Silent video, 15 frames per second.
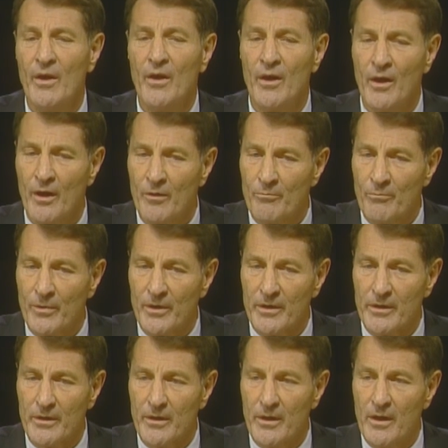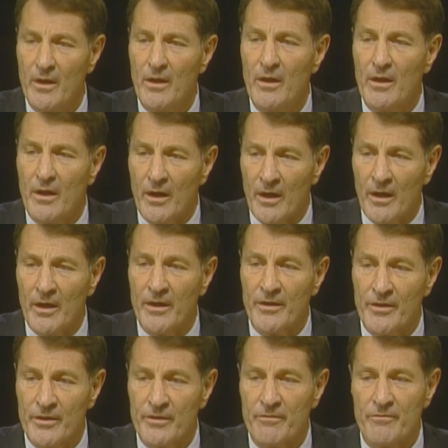Humbly, I
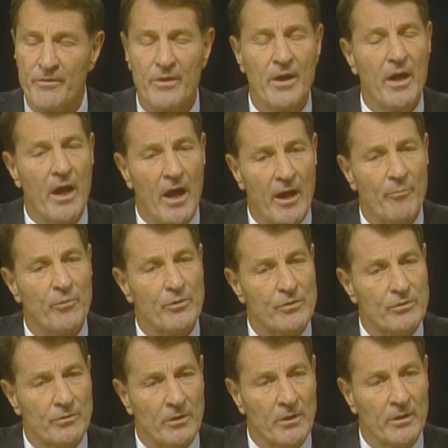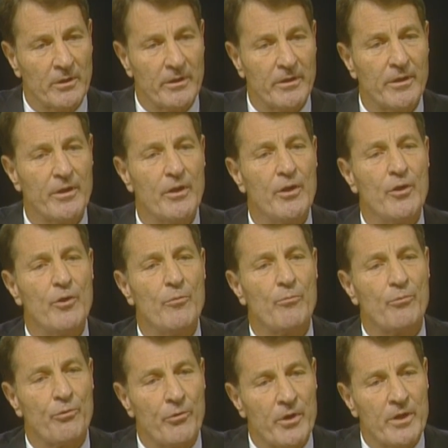give apostolic
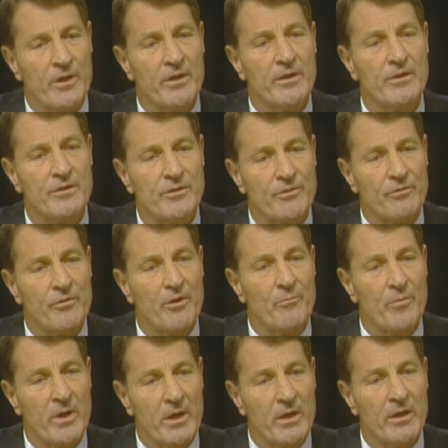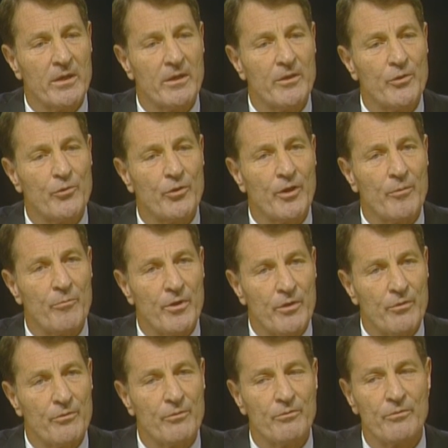praise to the man who
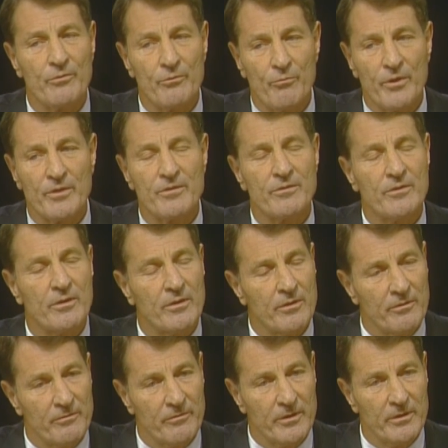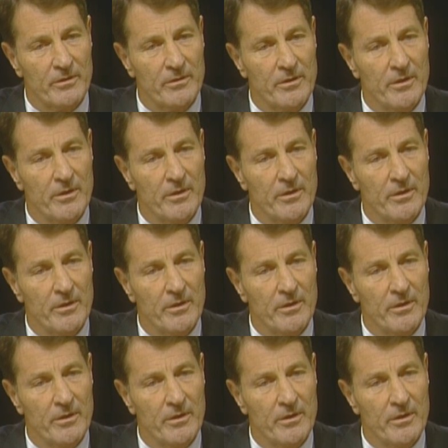communed with Jehovah.